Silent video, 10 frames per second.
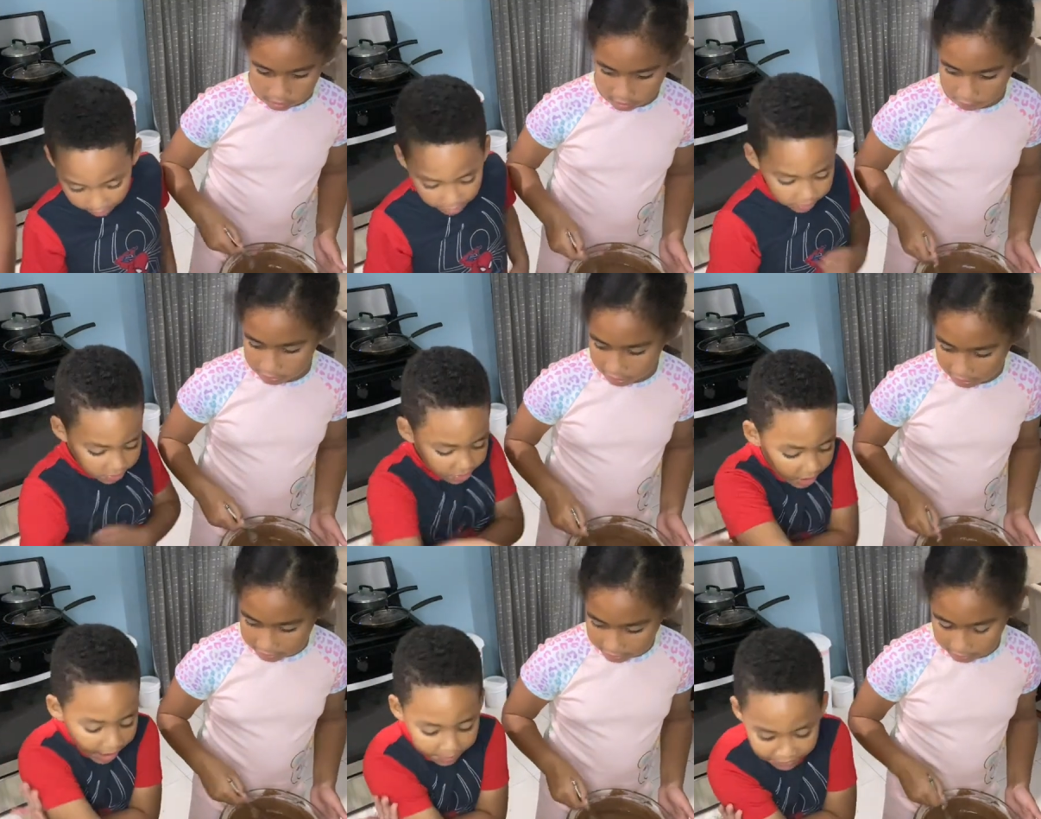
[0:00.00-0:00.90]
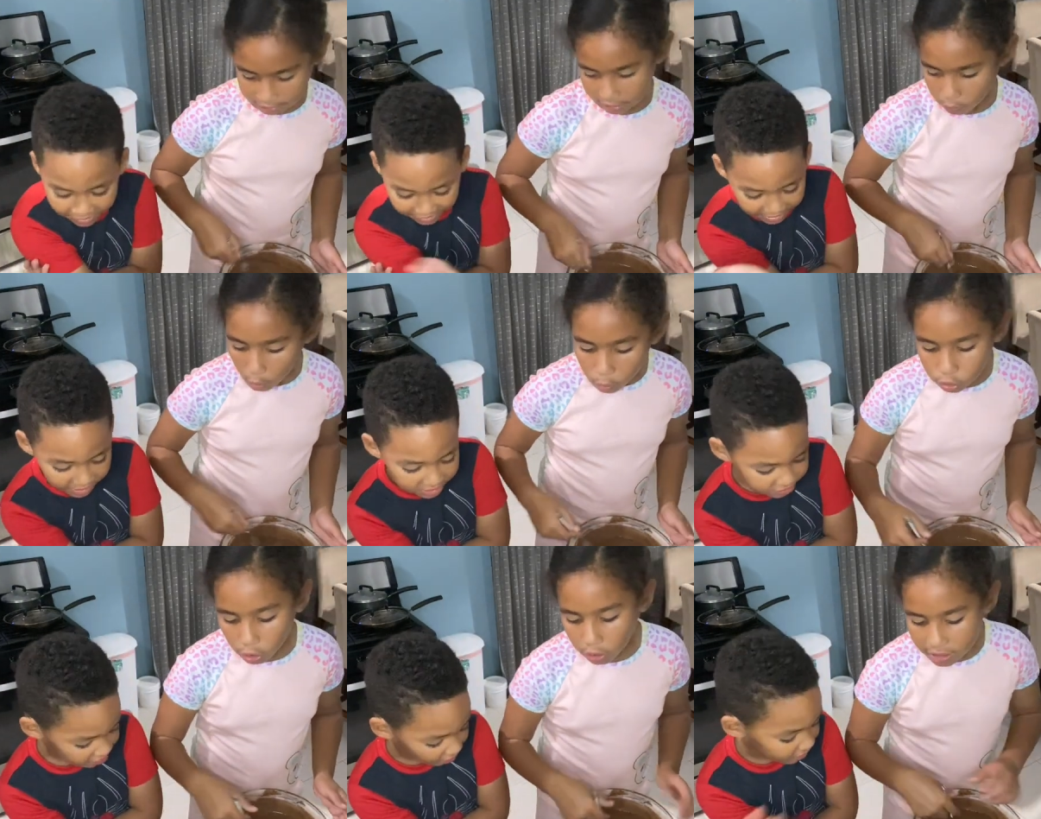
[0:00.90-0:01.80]
Speaker 1: That one has a vanilla, no,
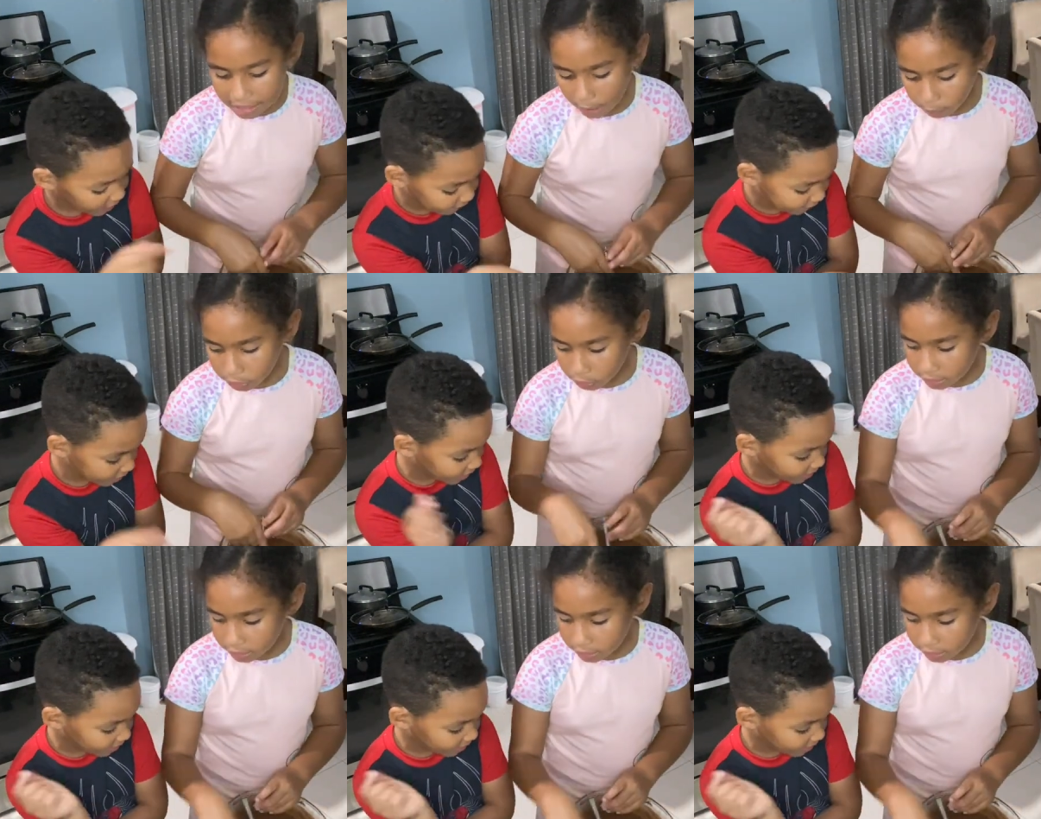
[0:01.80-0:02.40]
chocolate. That one